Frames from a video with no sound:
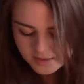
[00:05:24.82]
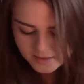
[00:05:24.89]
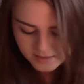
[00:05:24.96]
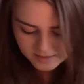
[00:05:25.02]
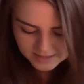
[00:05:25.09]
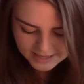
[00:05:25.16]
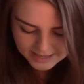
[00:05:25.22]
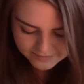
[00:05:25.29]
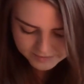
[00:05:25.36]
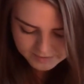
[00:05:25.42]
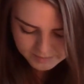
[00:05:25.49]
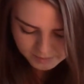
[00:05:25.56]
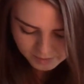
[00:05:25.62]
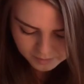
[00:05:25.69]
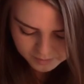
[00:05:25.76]
Life has
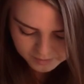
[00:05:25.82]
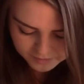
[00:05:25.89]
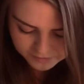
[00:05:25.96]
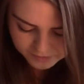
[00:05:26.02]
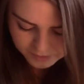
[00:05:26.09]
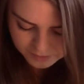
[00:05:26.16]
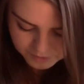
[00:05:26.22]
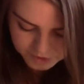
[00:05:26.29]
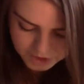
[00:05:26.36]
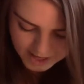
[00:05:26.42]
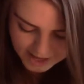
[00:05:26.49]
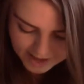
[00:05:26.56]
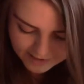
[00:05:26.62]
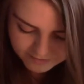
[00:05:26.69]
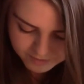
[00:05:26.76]
become the
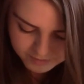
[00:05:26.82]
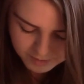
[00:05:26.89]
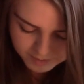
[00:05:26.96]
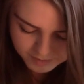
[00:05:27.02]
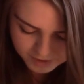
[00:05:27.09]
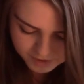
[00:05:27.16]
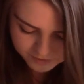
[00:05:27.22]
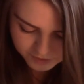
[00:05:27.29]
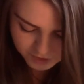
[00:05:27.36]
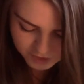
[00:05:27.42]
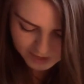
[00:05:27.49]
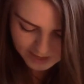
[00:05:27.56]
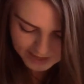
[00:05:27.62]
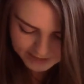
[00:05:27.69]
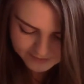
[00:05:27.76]
future. Every moment of your
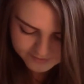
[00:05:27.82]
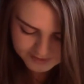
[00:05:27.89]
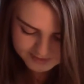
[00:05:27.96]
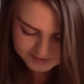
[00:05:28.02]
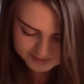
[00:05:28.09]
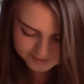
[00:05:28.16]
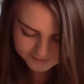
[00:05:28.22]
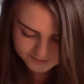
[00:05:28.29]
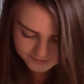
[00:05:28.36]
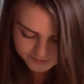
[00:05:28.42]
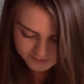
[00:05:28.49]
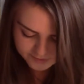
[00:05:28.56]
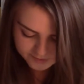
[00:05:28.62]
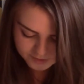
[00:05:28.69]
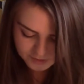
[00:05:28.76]
life is lived for
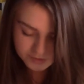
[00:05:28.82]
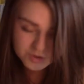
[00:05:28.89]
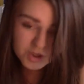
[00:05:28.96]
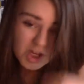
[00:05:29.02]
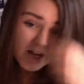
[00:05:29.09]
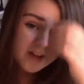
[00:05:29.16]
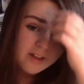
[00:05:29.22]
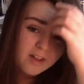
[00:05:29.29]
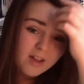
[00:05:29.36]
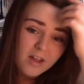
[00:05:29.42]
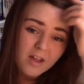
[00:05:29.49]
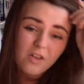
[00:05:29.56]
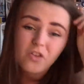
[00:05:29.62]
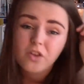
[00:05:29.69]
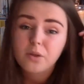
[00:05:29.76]
the future.
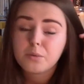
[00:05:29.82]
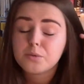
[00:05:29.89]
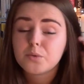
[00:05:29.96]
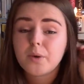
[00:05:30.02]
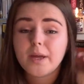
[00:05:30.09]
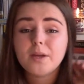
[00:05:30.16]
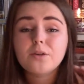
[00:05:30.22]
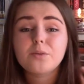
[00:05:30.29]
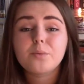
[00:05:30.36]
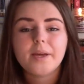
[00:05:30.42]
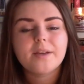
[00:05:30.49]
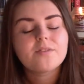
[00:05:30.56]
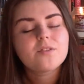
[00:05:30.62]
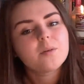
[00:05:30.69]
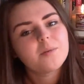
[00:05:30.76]
So that was quite a good way
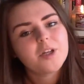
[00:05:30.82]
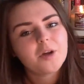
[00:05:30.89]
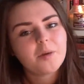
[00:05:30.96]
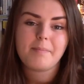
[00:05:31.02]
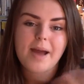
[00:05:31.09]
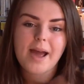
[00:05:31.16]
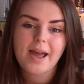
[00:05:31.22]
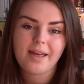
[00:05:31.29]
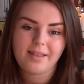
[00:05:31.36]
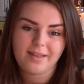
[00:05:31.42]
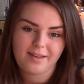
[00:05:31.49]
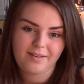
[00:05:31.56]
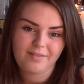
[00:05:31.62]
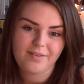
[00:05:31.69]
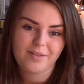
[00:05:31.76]
of summing up my
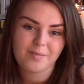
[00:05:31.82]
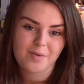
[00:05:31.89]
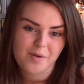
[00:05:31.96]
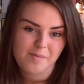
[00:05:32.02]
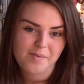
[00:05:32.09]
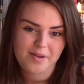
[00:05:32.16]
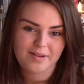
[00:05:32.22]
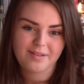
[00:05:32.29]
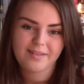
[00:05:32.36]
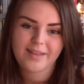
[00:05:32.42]
life at the moment.